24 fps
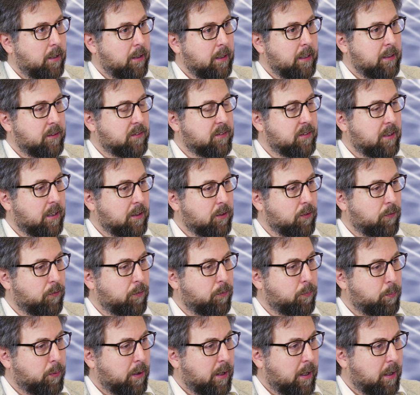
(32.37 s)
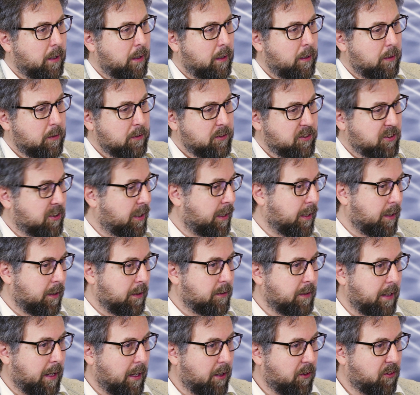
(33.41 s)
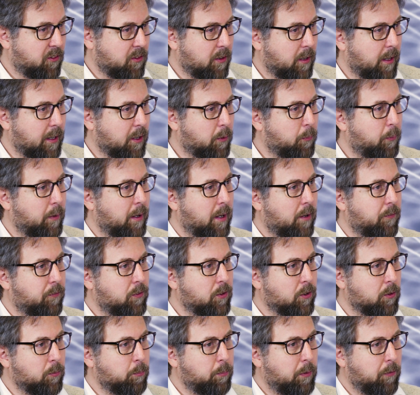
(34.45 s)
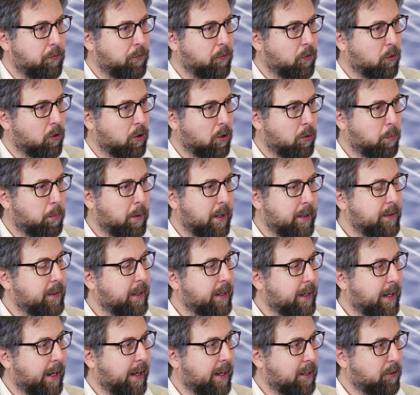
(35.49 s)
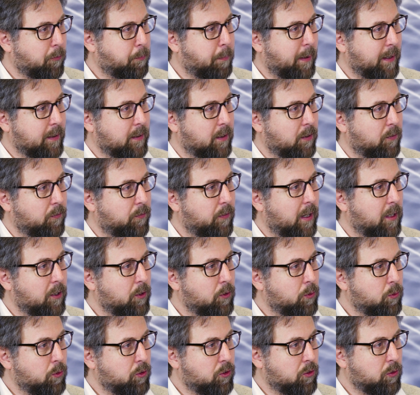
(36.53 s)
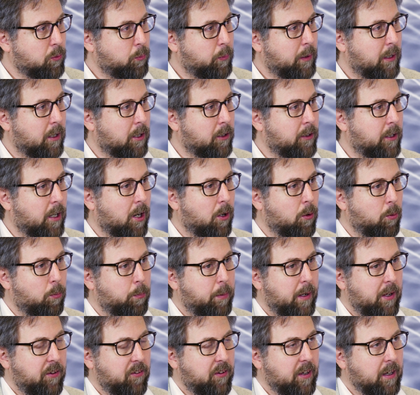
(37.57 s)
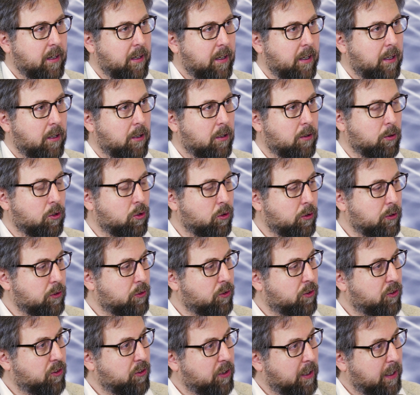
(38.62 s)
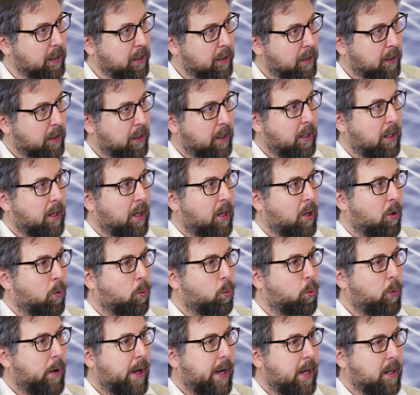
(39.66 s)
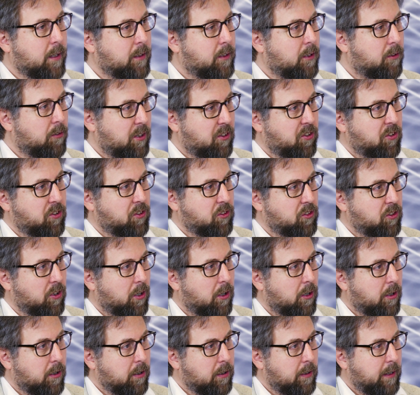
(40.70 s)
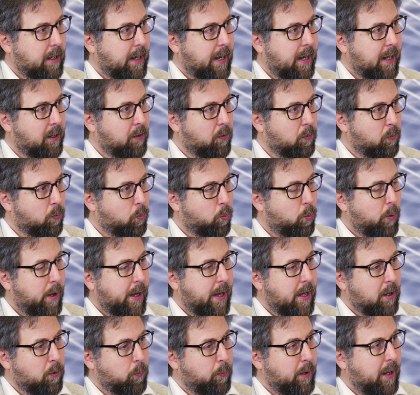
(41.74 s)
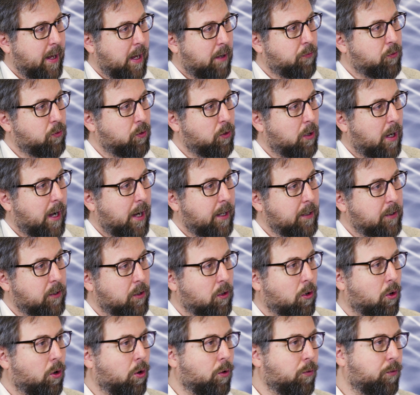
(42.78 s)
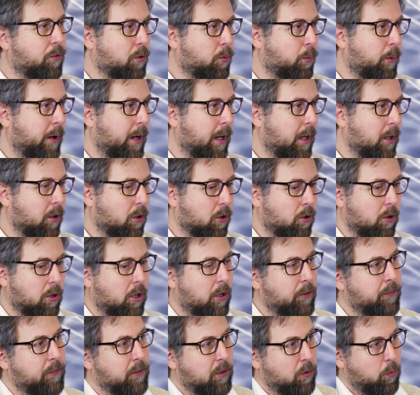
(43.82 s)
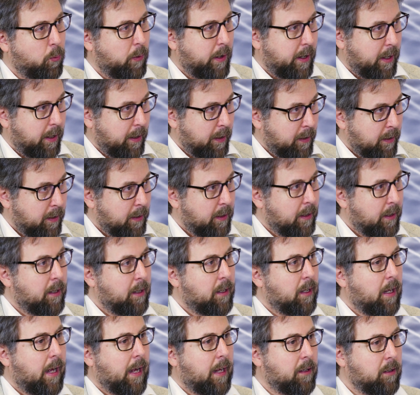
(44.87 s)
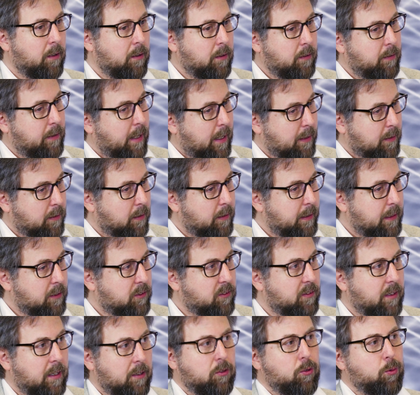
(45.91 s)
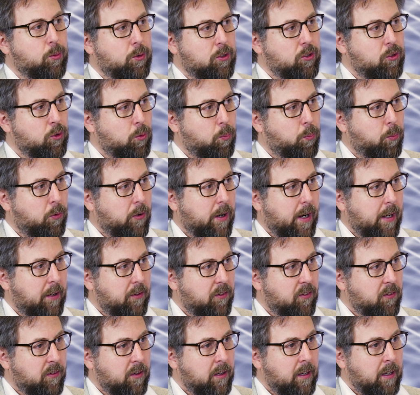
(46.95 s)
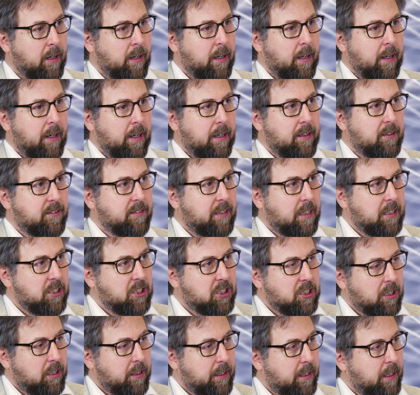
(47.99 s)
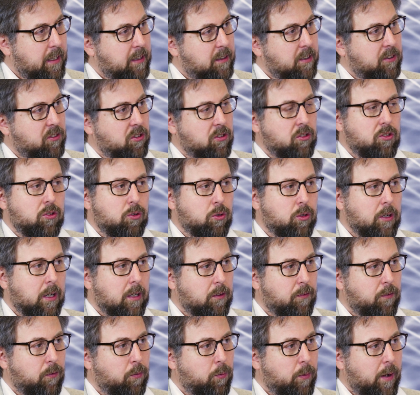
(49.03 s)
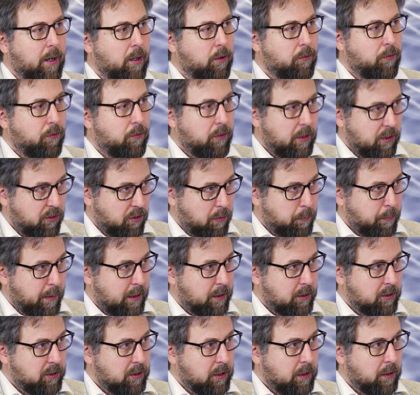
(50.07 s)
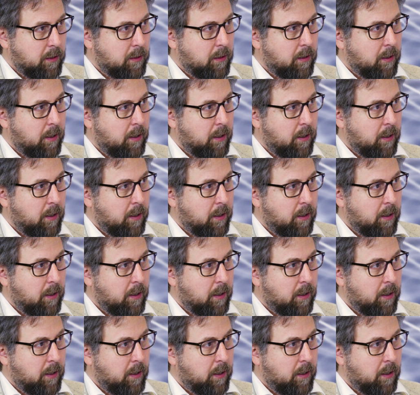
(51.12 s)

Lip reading: Instead of pricing things like we have done before by taking expected values, we are now basically are going to see where the risks are and where we have to either overweigh or underweigh, and that leads then to a new price. Essentially, it is a new kind of way of risk managing.